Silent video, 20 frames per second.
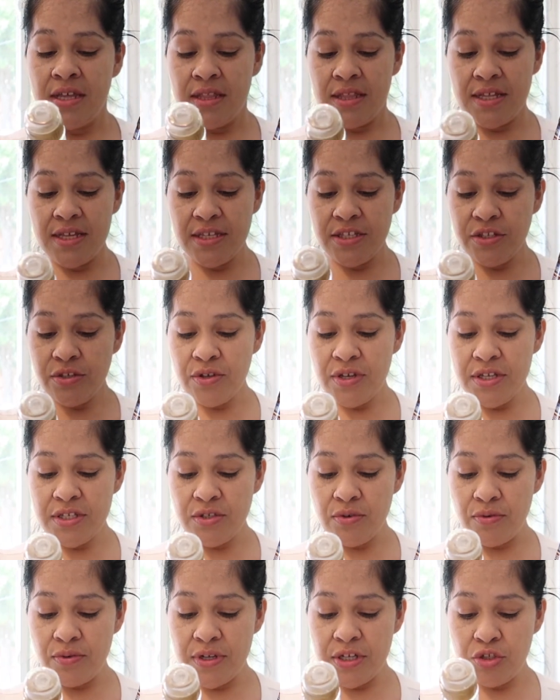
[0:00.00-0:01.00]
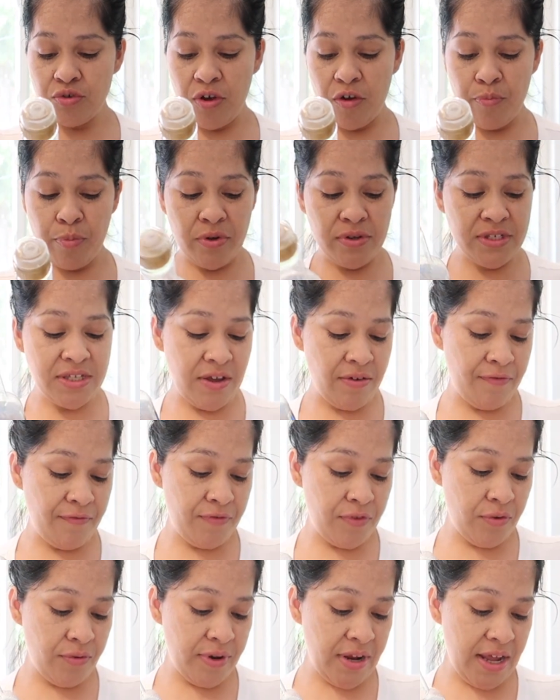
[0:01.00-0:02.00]
This is only twelve point seven
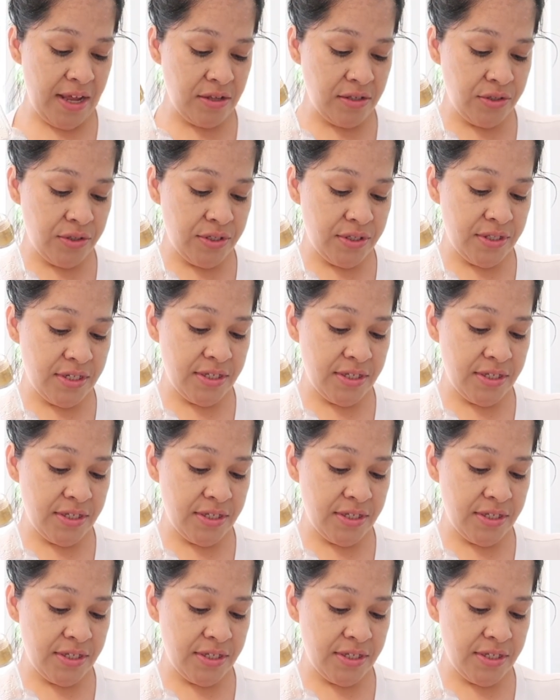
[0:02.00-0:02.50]
fluid ounces.